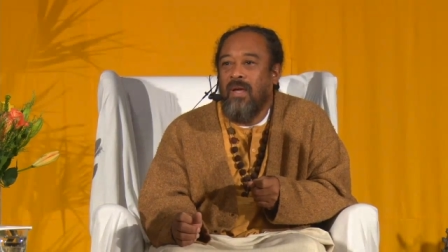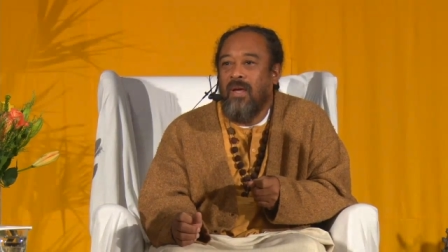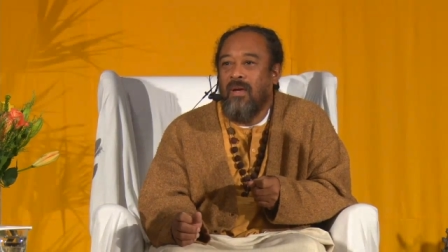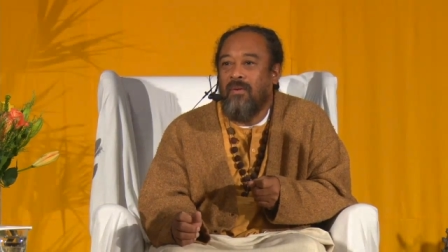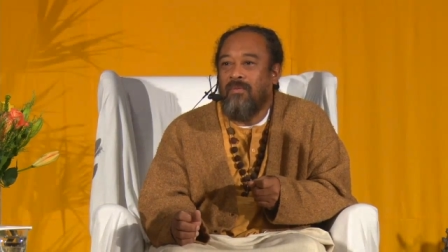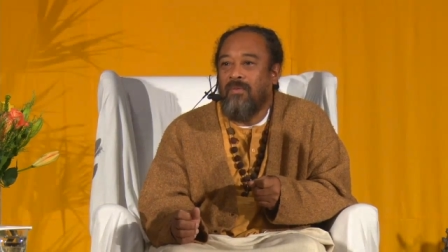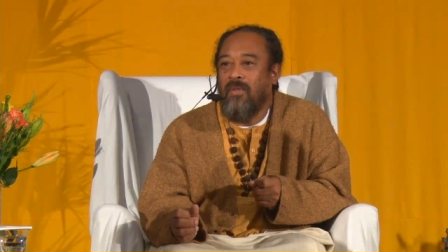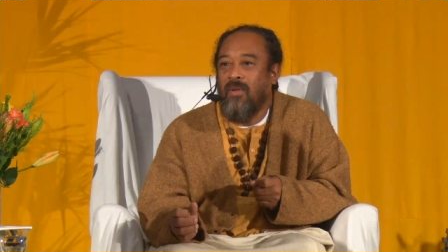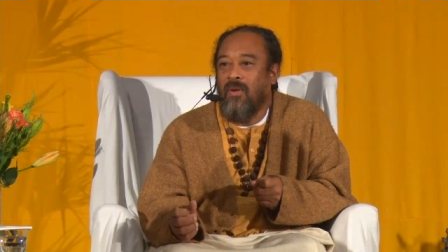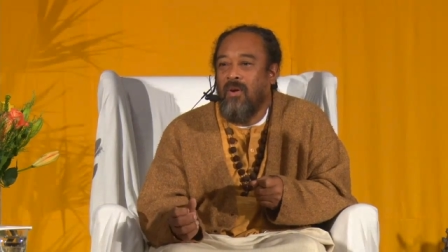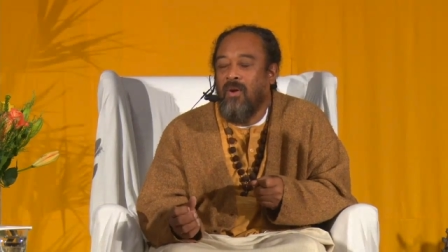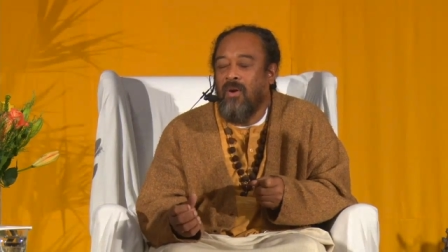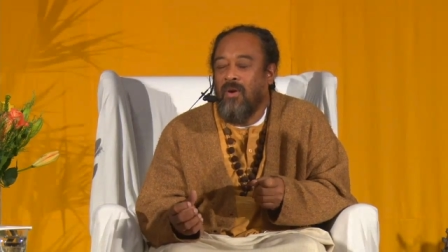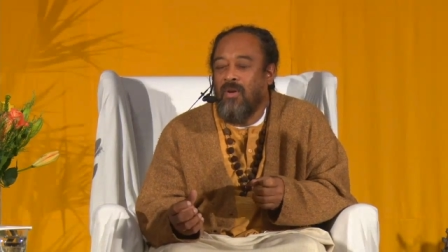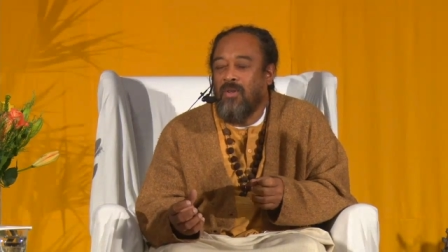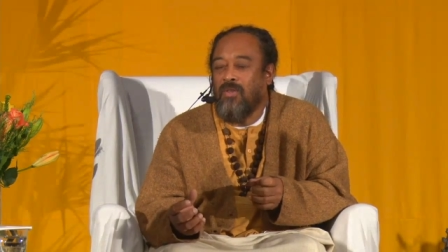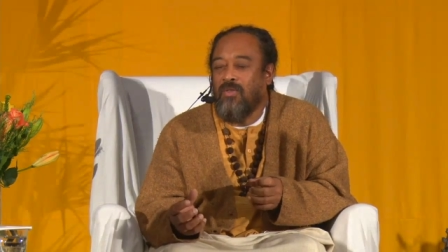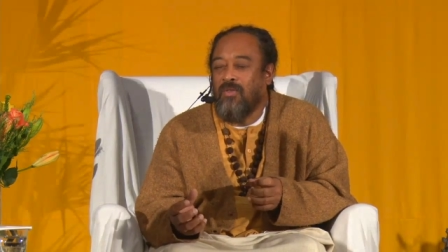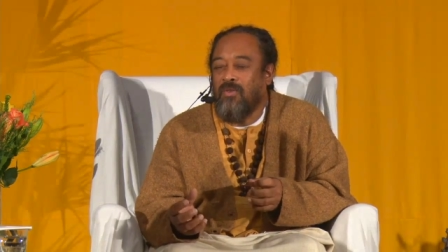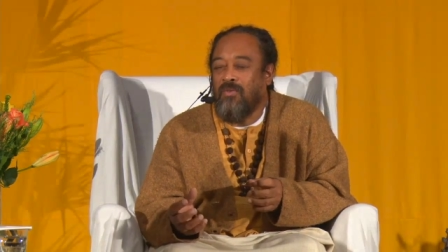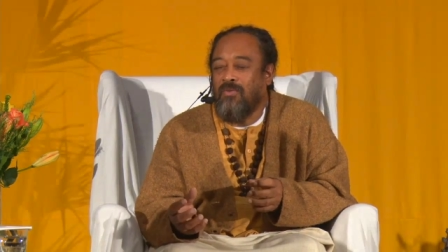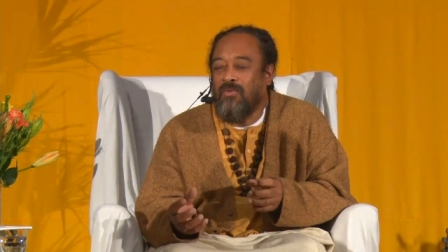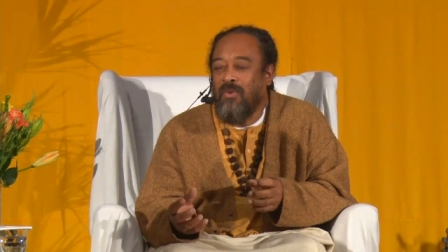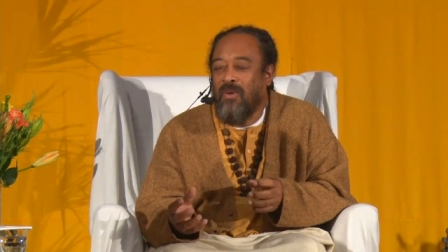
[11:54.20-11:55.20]
have the
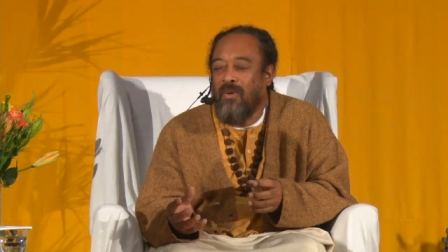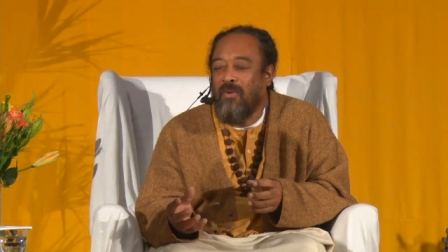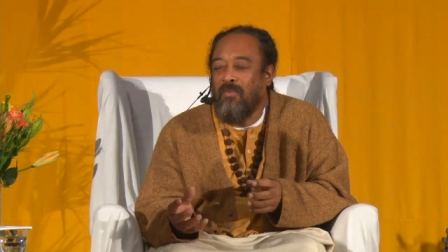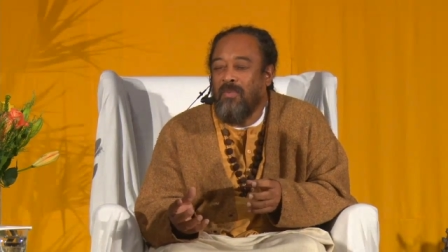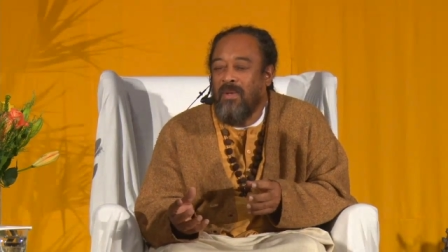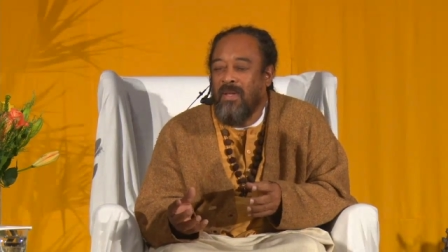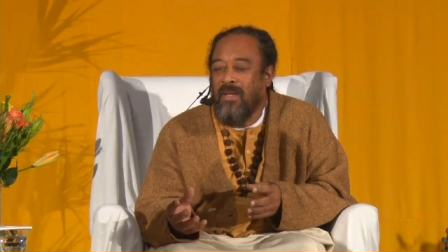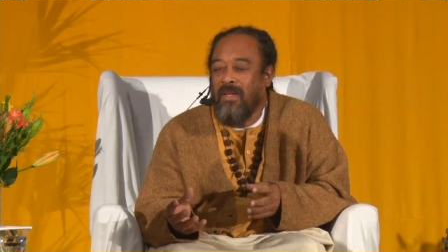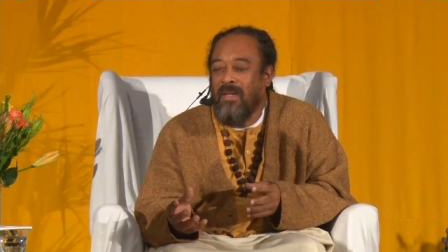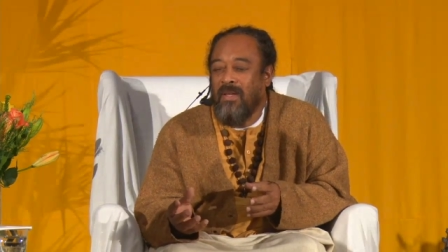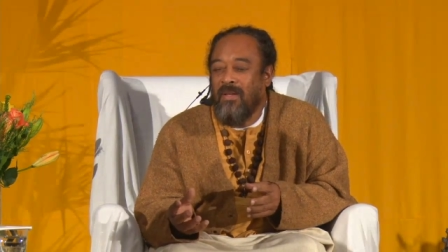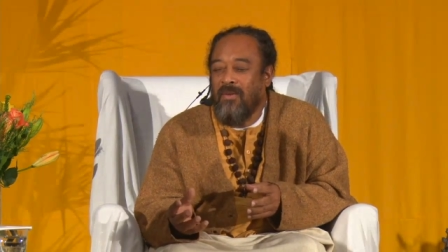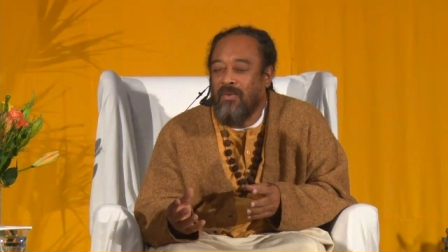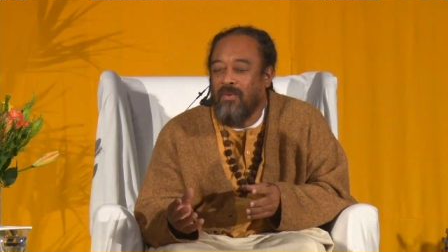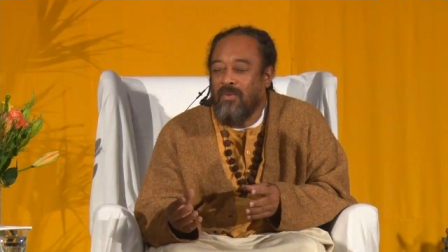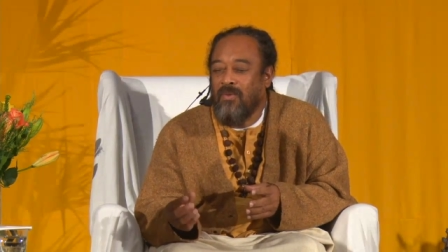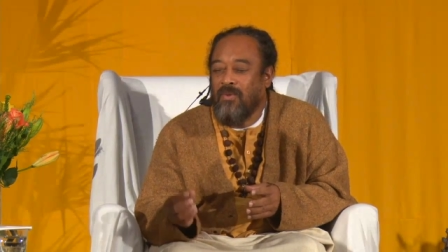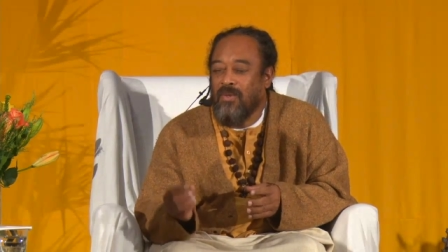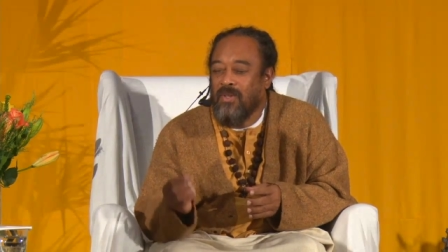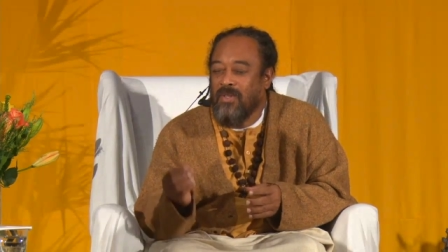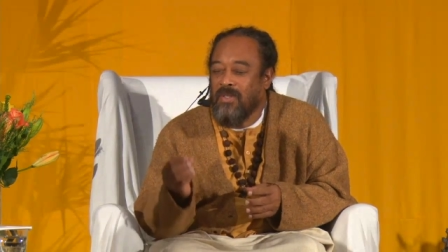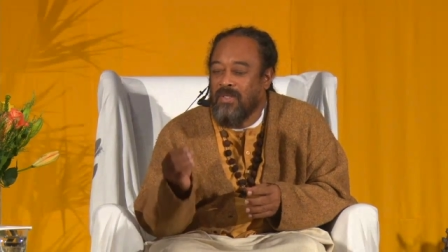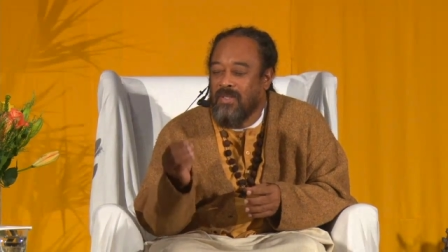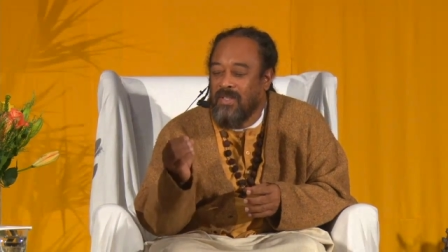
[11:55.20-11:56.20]
urge to follow me
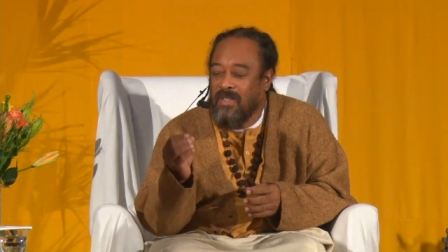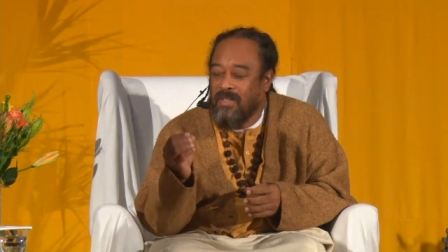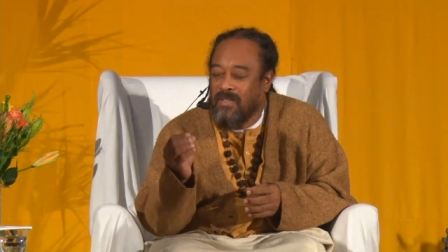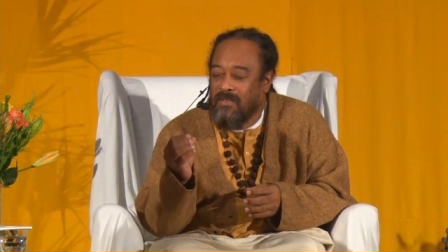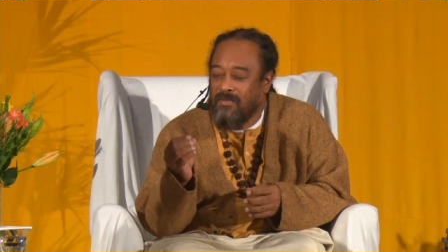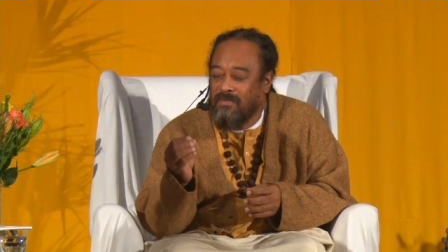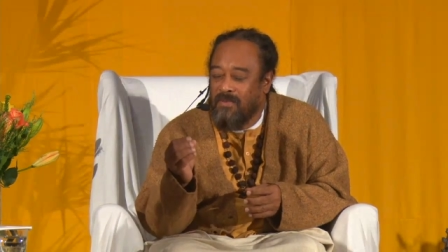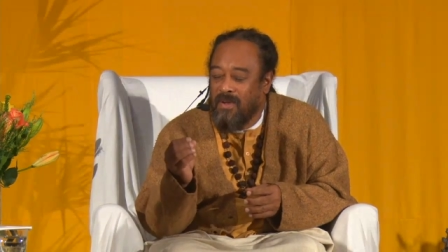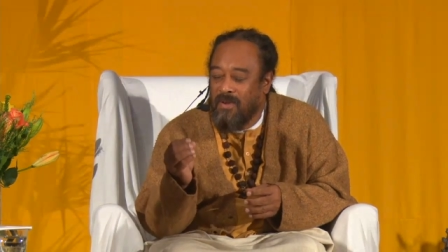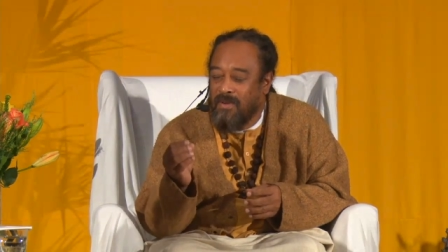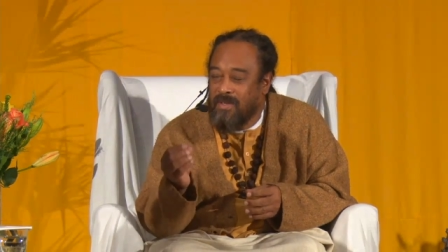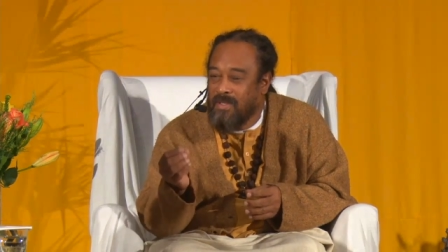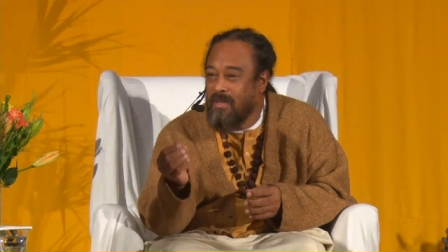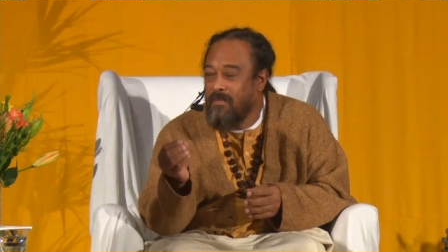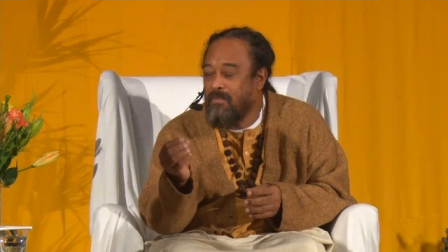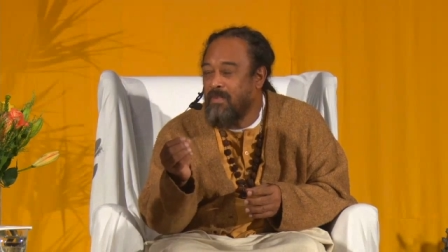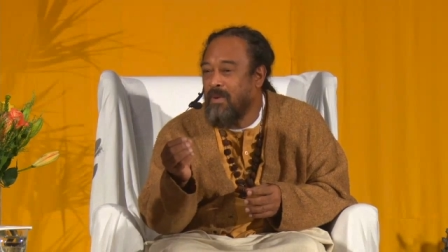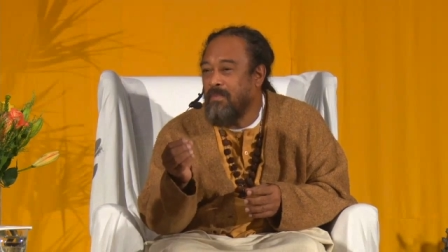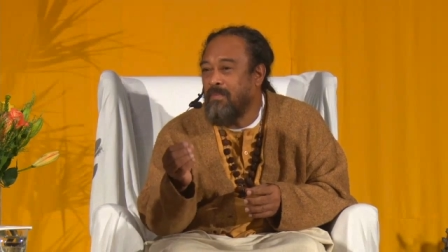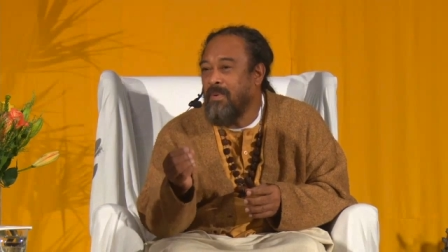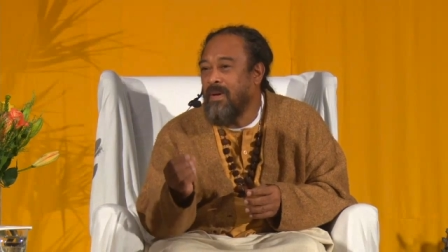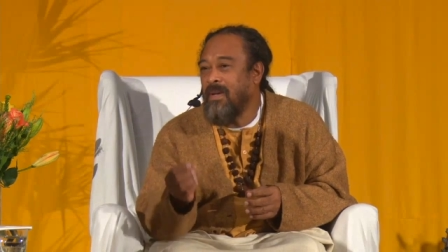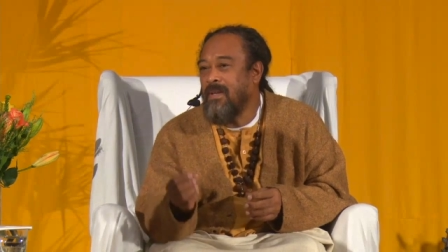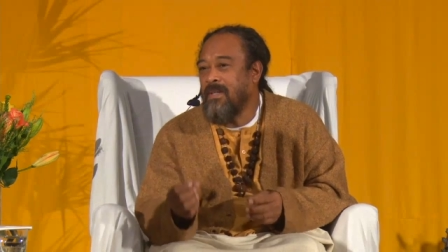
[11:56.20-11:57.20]
into just this very
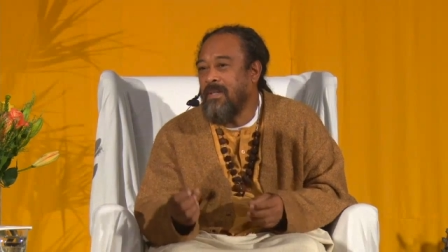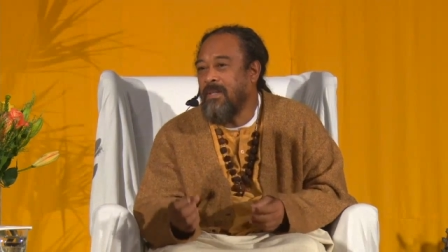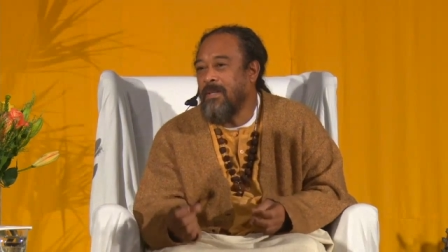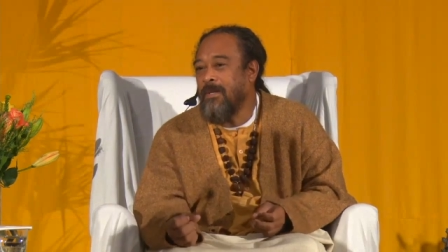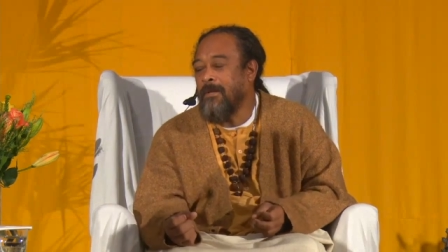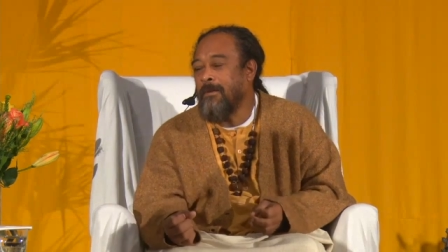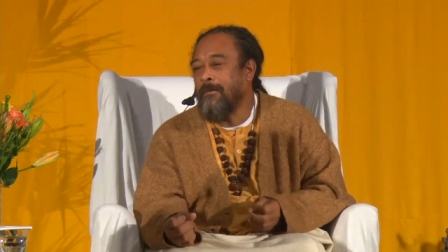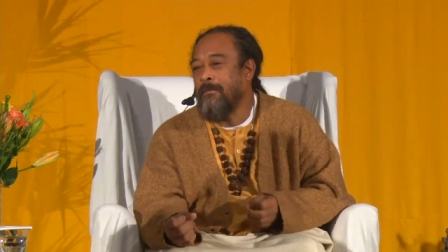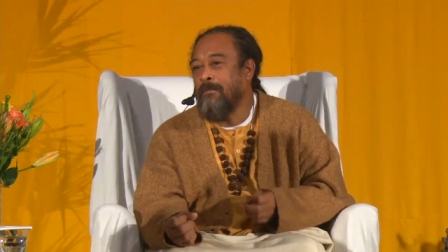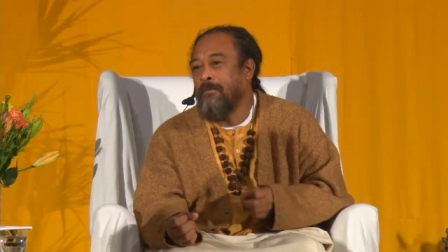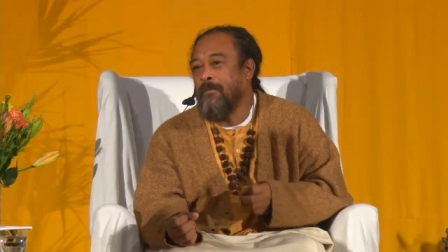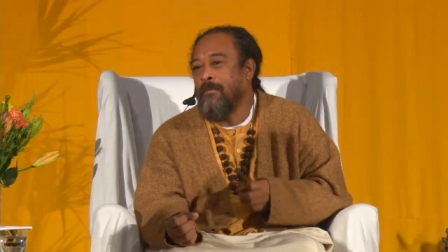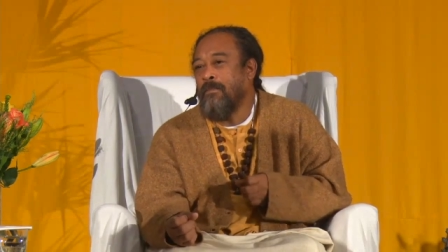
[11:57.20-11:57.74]
simple pointing.